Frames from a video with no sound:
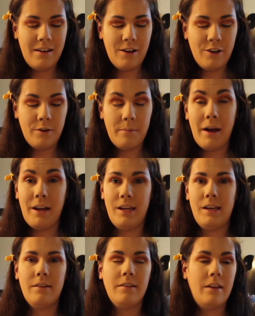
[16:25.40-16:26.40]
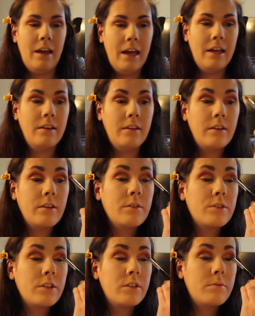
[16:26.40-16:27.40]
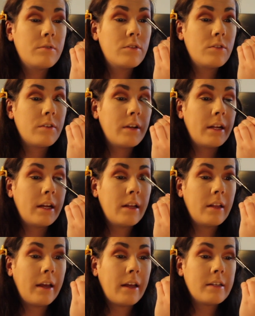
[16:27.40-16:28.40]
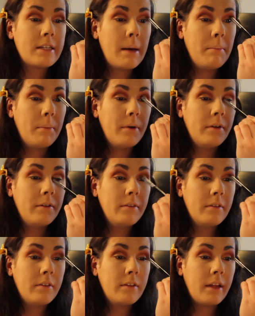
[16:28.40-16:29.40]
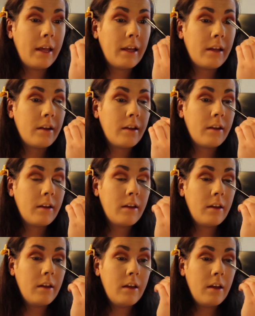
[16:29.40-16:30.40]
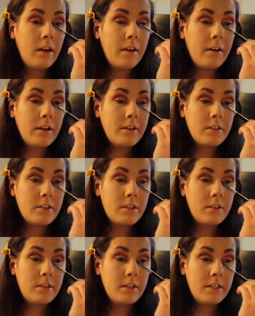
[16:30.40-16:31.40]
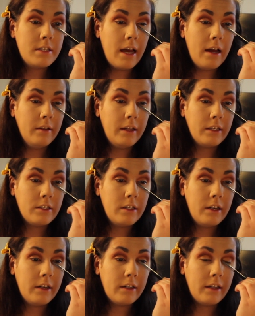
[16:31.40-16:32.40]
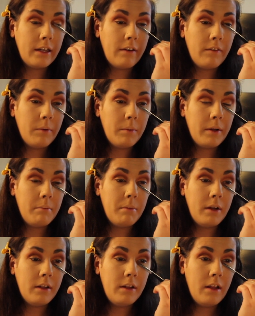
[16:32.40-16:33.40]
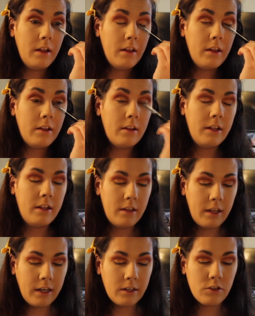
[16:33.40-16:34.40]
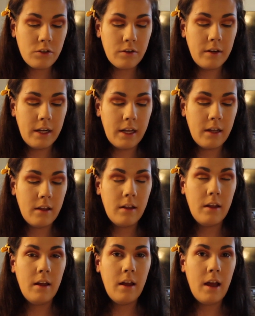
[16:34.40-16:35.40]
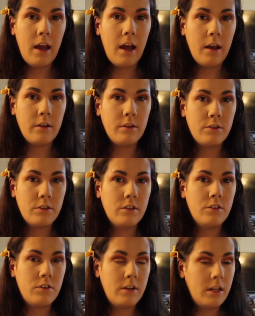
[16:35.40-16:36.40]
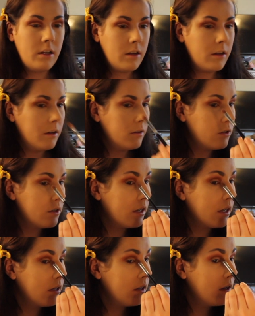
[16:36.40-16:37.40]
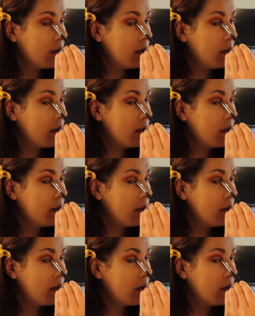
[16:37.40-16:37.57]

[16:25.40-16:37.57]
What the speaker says: on your body, and you should treat it like a temple. Like, not to sound like generic like everyone, but like treat it how you should treat it, you know? Treat it